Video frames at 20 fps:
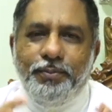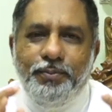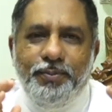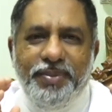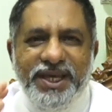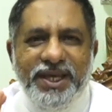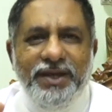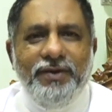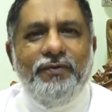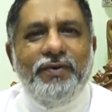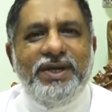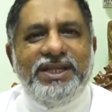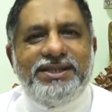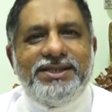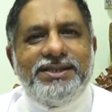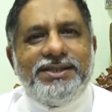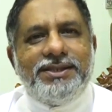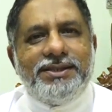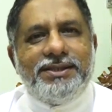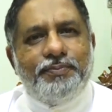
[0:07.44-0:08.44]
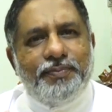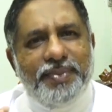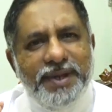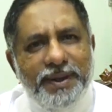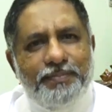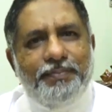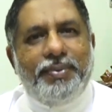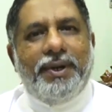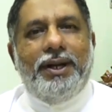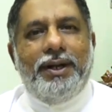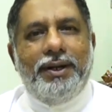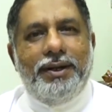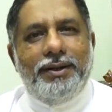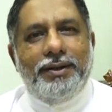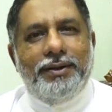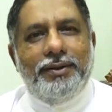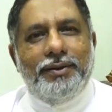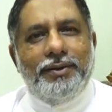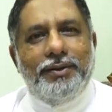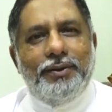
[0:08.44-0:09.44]
be with people
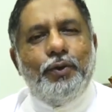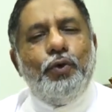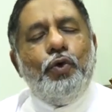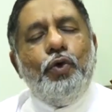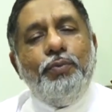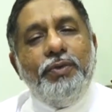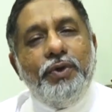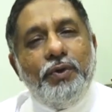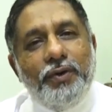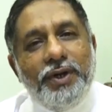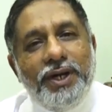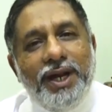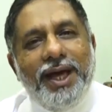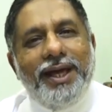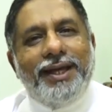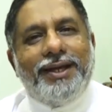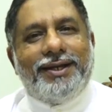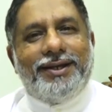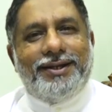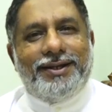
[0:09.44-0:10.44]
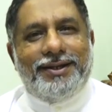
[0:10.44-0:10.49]
whom you like.